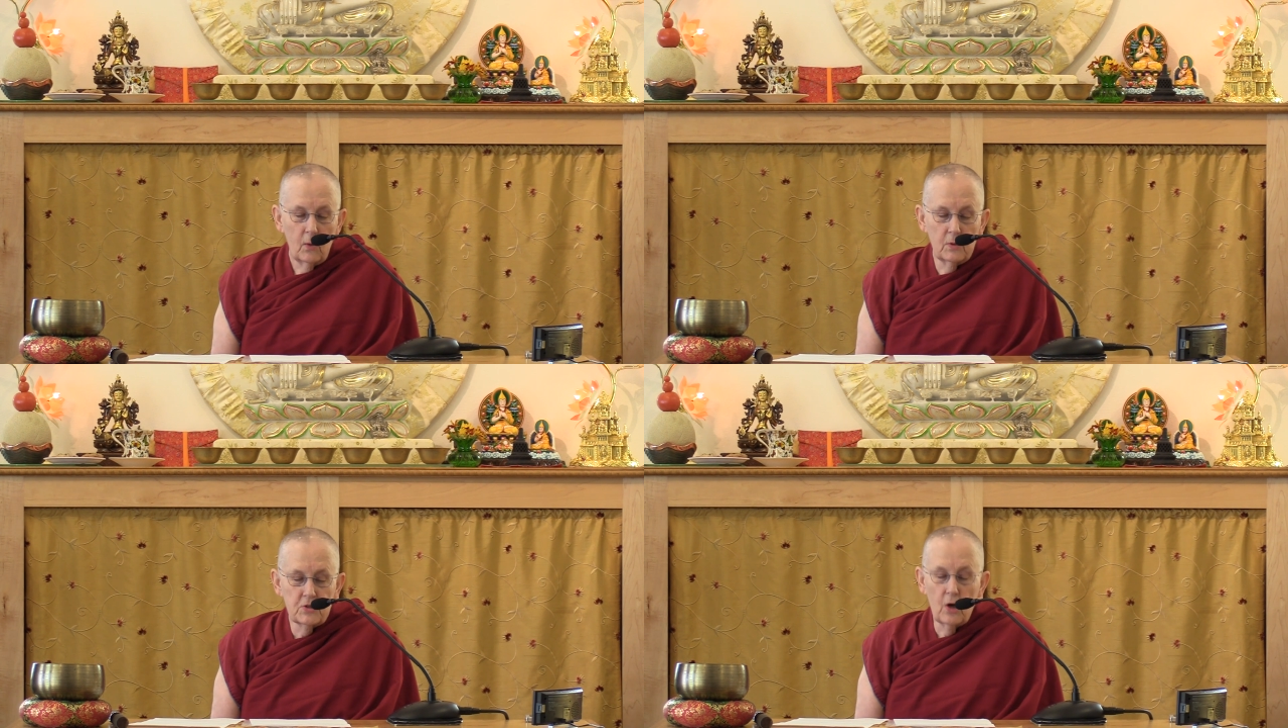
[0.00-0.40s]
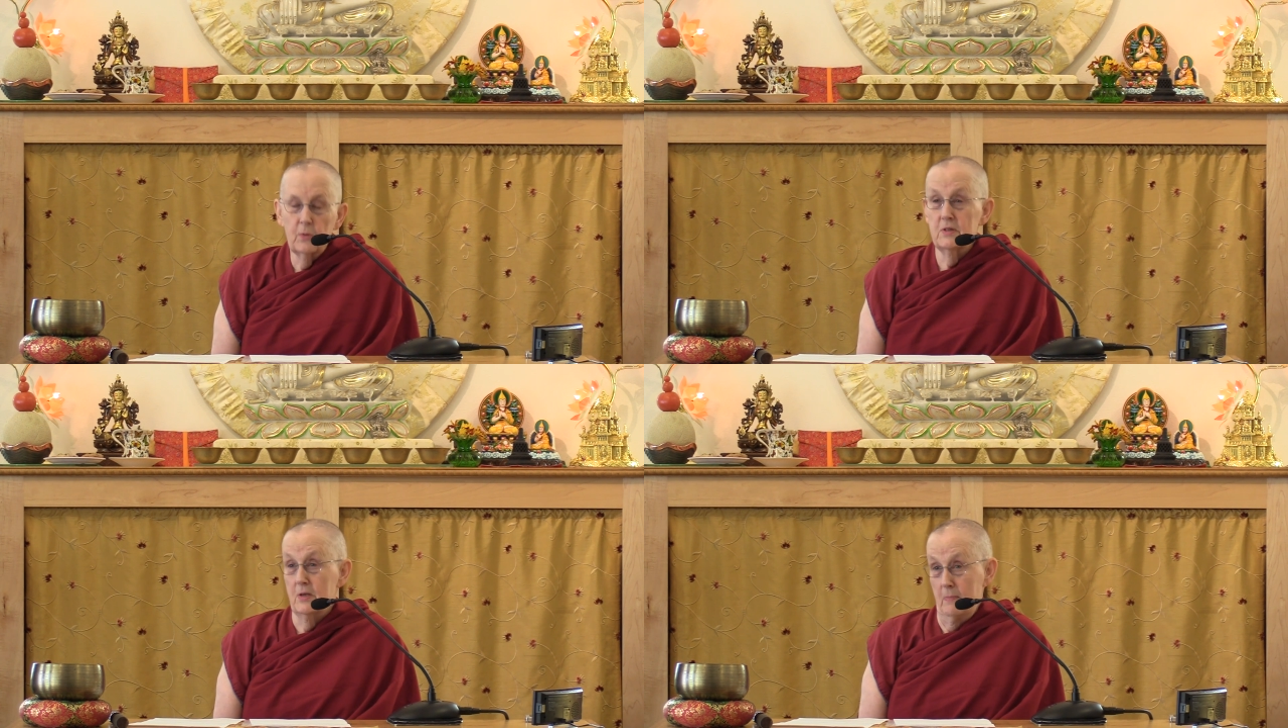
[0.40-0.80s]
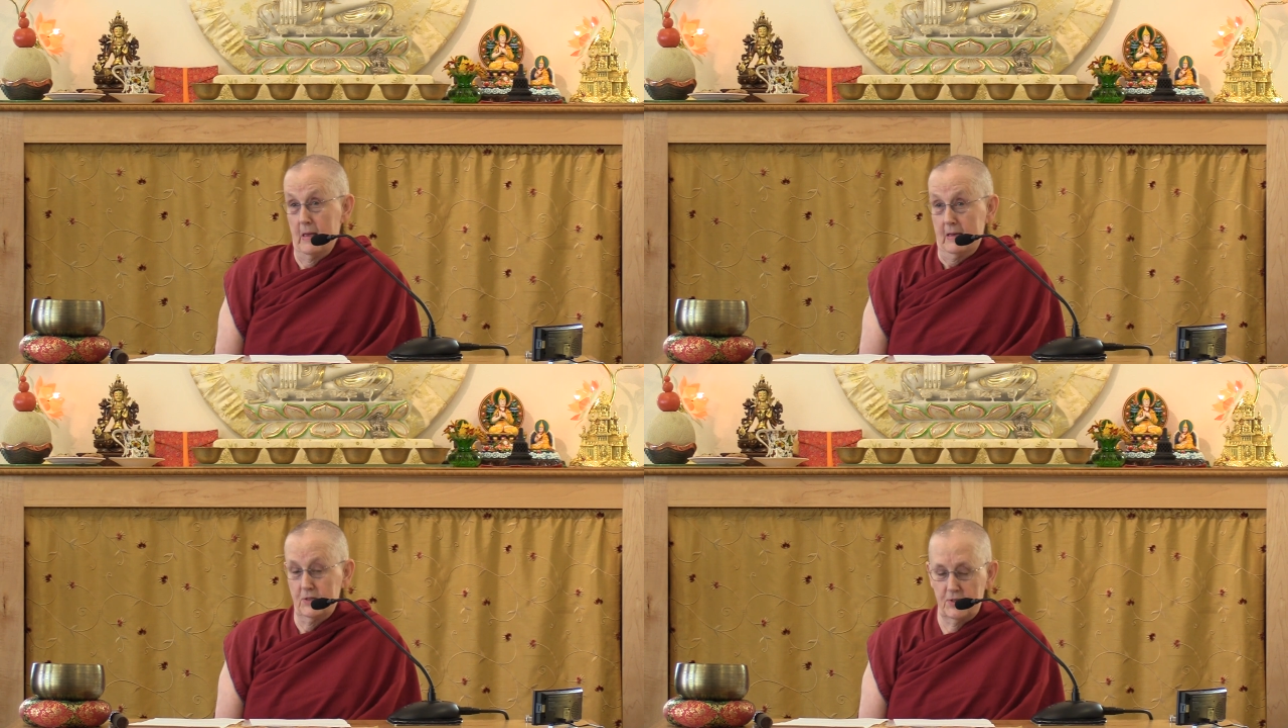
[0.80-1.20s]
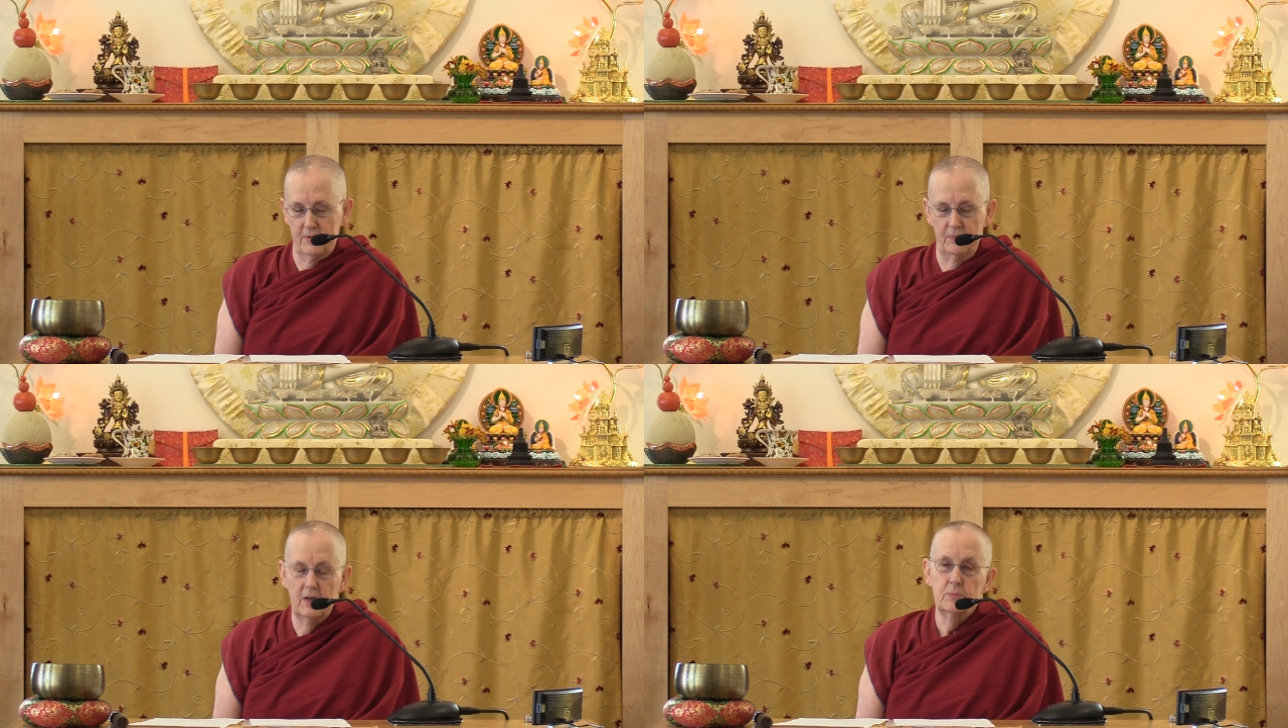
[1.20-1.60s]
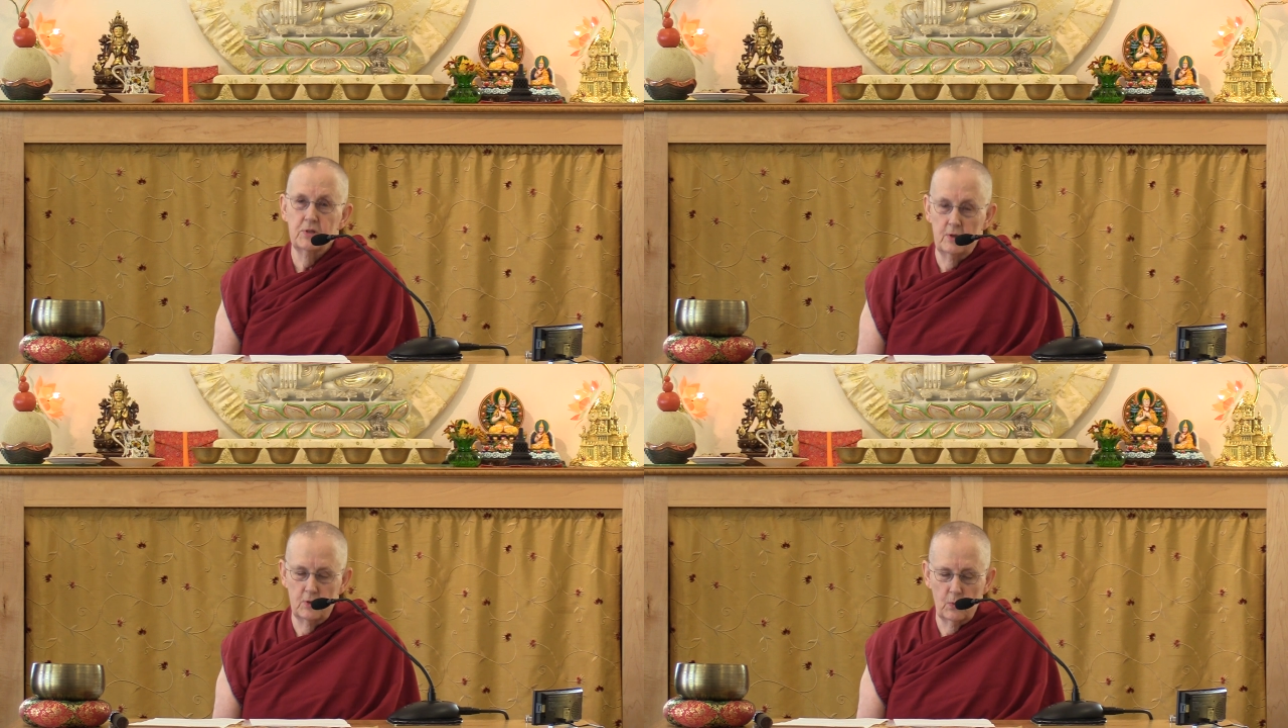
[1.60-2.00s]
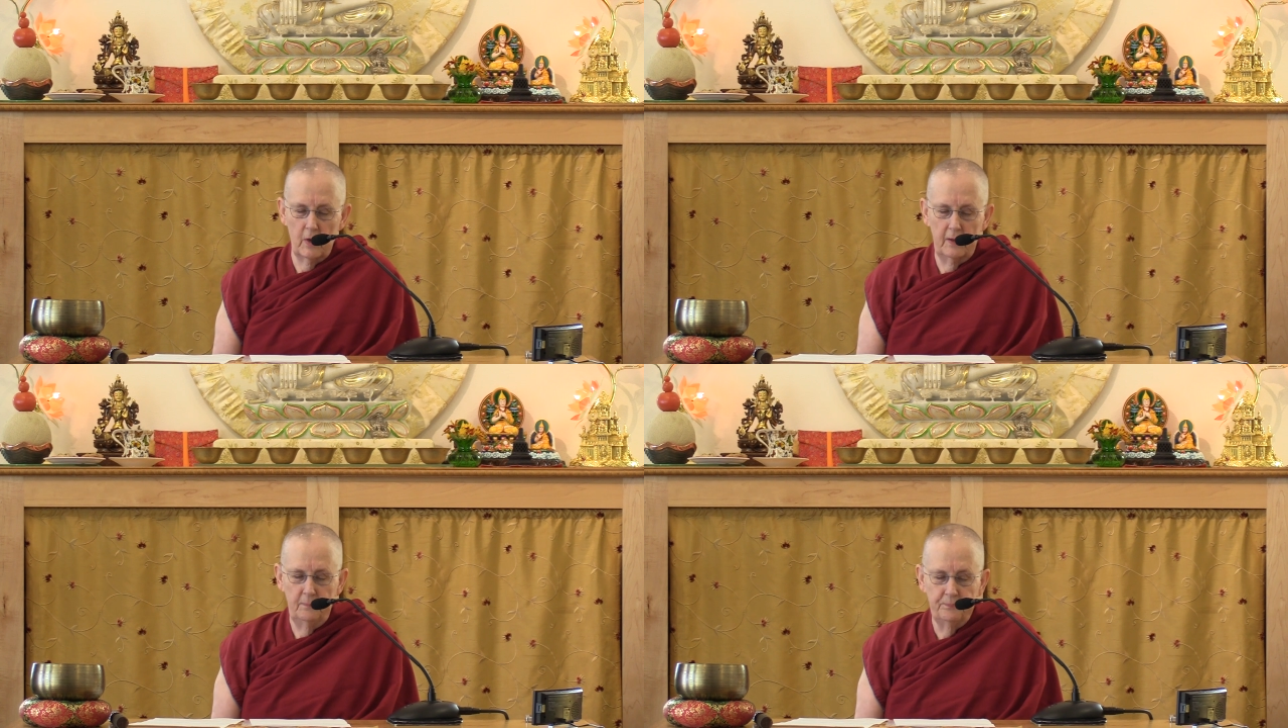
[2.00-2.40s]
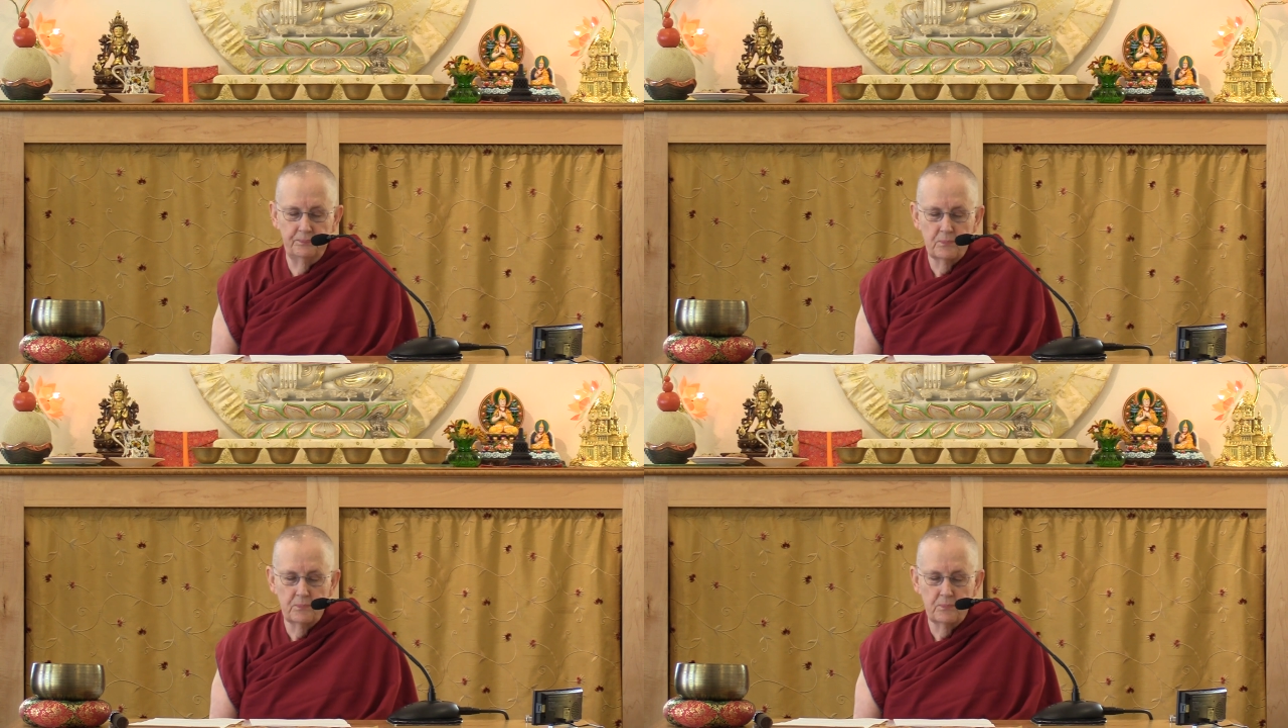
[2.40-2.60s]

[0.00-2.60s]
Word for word: was always a mess, the upstairs one.